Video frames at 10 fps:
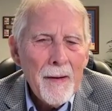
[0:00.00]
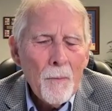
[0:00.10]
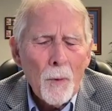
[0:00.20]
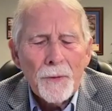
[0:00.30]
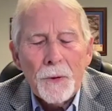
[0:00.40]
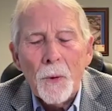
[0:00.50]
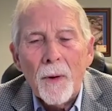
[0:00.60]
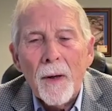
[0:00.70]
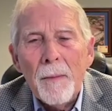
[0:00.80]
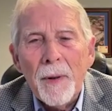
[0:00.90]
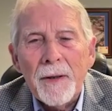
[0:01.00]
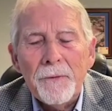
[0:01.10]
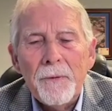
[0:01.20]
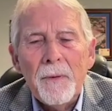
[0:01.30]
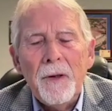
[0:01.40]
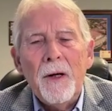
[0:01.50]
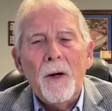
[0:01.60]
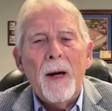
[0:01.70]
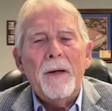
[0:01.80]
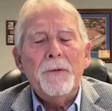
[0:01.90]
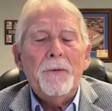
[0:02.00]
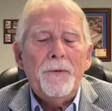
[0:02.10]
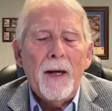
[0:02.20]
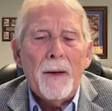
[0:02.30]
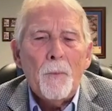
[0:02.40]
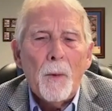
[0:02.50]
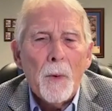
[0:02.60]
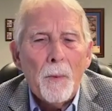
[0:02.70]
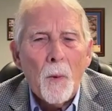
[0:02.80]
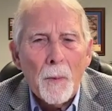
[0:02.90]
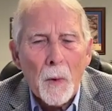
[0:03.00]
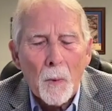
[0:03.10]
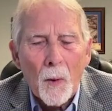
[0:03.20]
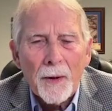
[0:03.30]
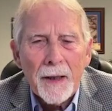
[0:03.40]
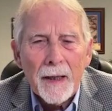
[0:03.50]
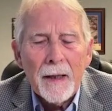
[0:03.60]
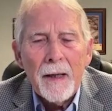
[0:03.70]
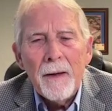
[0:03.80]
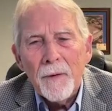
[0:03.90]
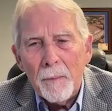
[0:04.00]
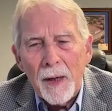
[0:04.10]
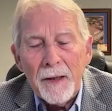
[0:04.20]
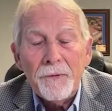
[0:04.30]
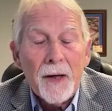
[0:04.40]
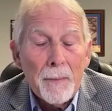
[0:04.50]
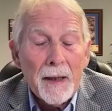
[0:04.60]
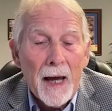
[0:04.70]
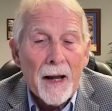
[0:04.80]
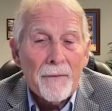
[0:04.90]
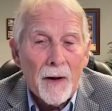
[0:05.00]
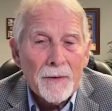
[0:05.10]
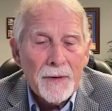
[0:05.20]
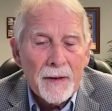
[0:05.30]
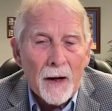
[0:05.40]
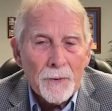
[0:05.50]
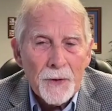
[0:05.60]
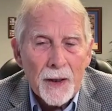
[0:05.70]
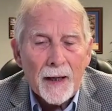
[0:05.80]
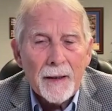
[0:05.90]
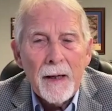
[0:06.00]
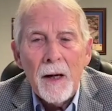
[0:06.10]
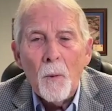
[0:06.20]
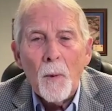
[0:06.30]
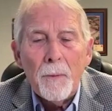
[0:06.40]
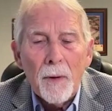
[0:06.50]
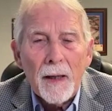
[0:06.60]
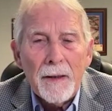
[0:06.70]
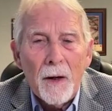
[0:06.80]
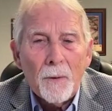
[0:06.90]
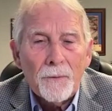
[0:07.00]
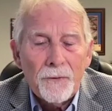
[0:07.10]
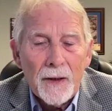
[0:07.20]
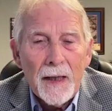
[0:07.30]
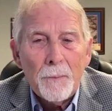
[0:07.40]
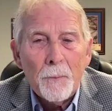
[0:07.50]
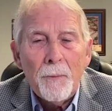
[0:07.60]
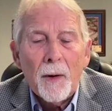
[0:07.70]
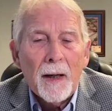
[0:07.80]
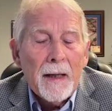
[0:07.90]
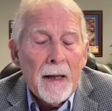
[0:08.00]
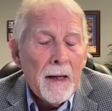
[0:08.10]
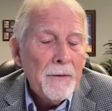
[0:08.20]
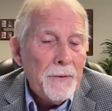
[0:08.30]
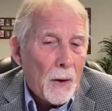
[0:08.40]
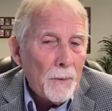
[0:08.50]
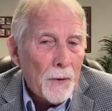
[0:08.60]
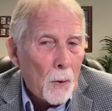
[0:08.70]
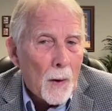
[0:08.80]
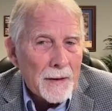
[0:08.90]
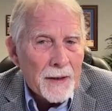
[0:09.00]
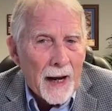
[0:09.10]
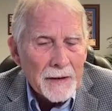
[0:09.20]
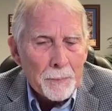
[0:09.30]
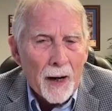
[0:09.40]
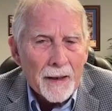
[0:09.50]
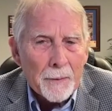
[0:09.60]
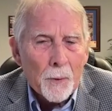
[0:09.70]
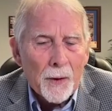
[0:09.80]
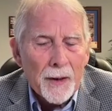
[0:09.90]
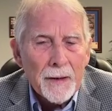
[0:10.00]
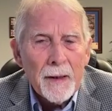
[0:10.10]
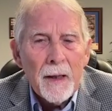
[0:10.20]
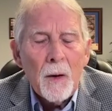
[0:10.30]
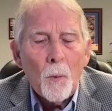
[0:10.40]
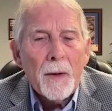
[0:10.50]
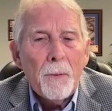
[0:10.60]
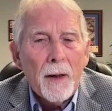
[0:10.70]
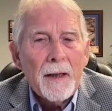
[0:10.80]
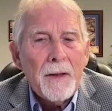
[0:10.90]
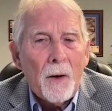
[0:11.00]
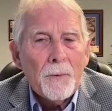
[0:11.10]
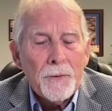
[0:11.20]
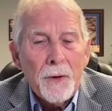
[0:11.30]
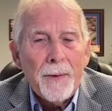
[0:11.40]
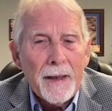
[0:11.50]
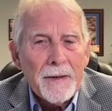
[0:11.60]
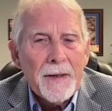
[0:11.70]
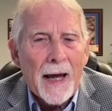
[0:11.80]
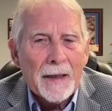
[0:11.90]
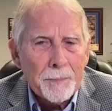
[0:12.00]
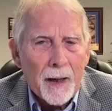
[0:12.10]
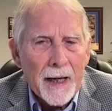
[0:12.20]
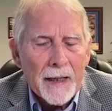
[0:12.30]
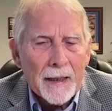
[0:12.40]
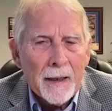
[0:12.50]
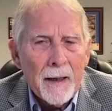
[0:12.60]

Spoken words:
Well, sure, because as you said, when we're working, the money's coming out of our check. We really don't see it. We really don't know what tax bracket we're in. We really don't do any tax planning